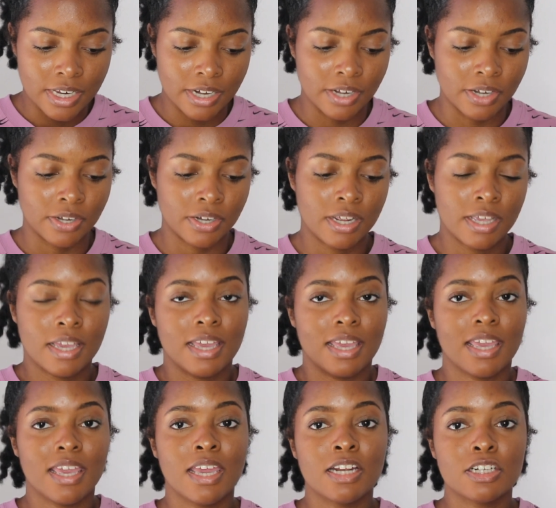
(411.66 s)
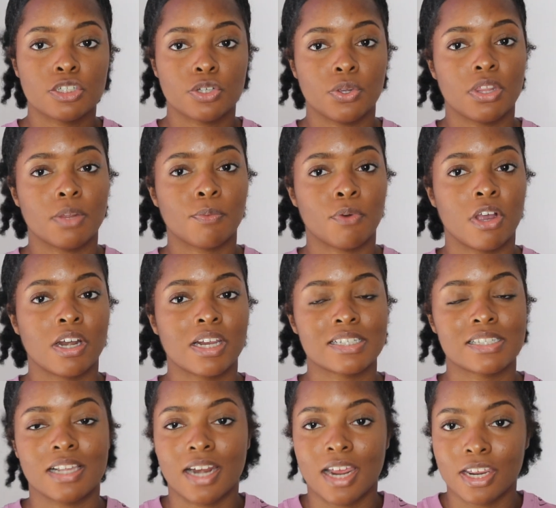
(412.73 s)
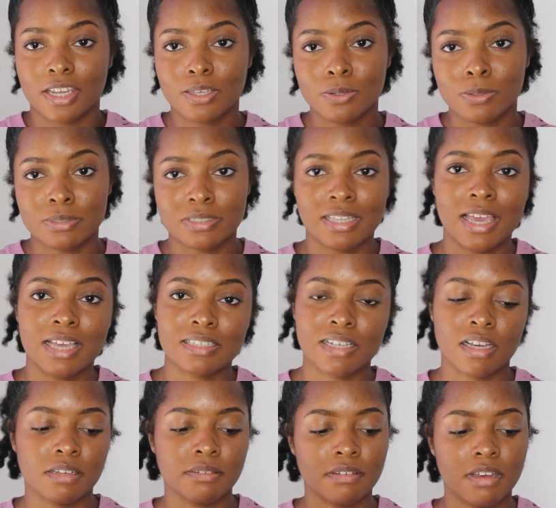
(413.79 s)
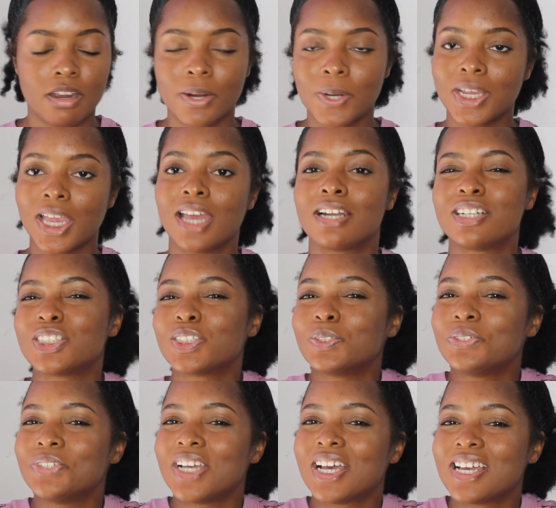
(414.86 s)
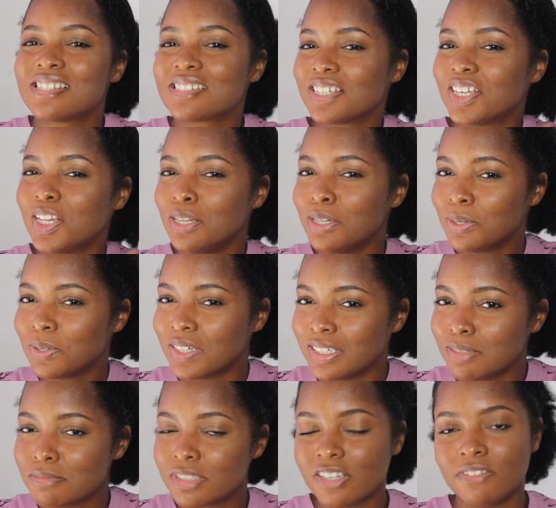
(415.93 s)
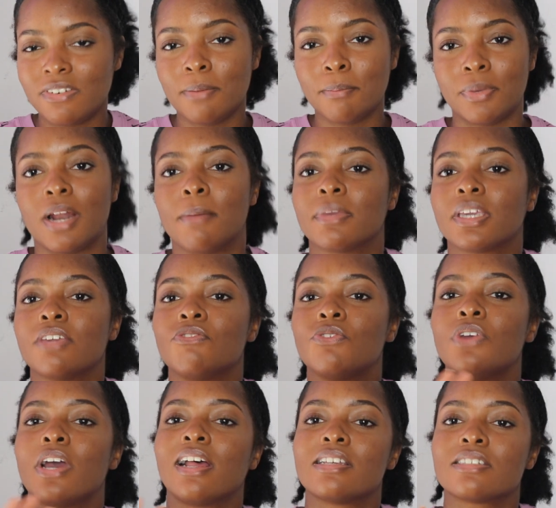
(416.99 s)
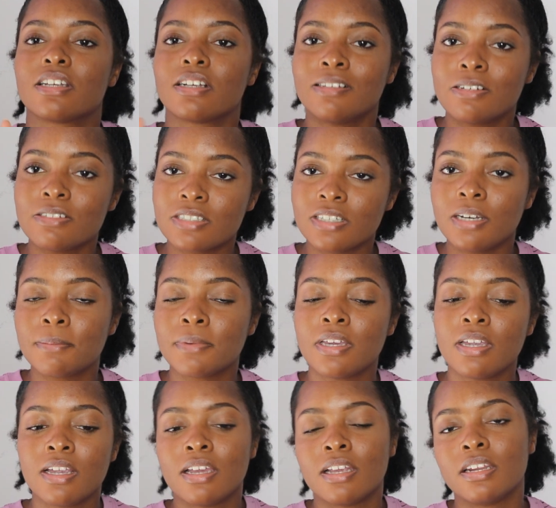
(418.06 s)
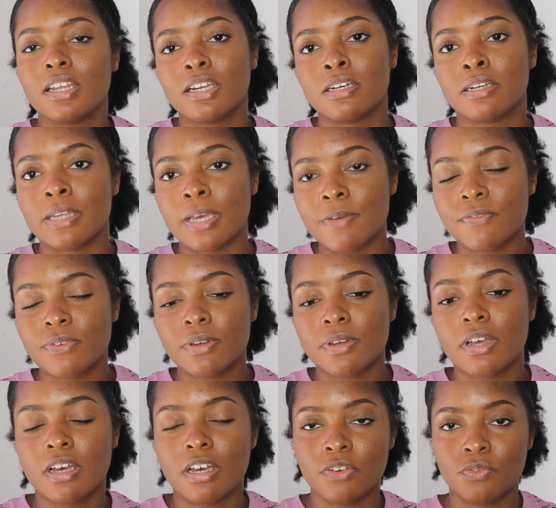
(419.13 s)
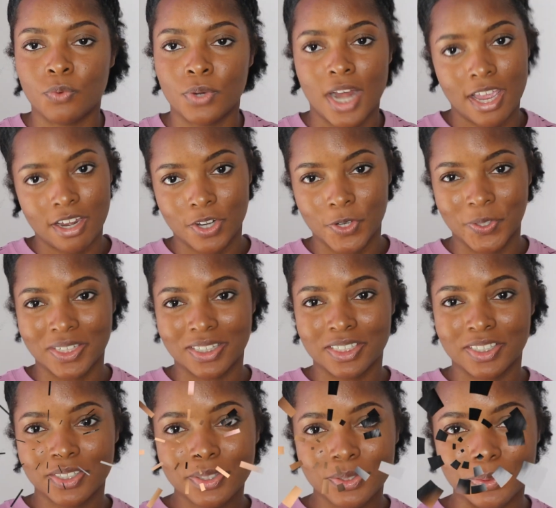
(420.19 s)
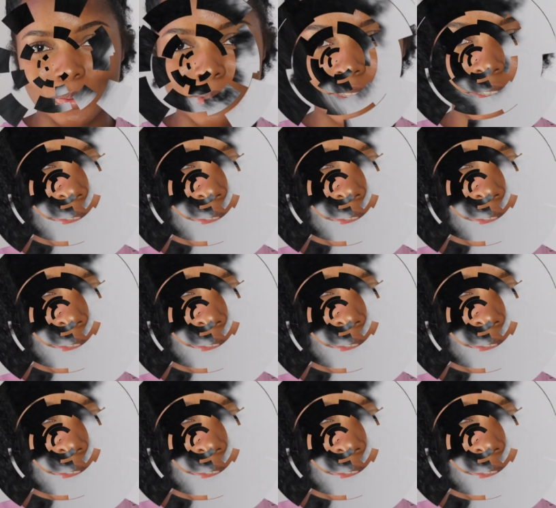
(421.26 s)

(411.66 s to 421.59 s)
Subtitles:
hair and show you the products that I use, as I already kind of showed you guys a little glimpse of it, but I'm going to give you guys a close-up and in-depth of what I currently use.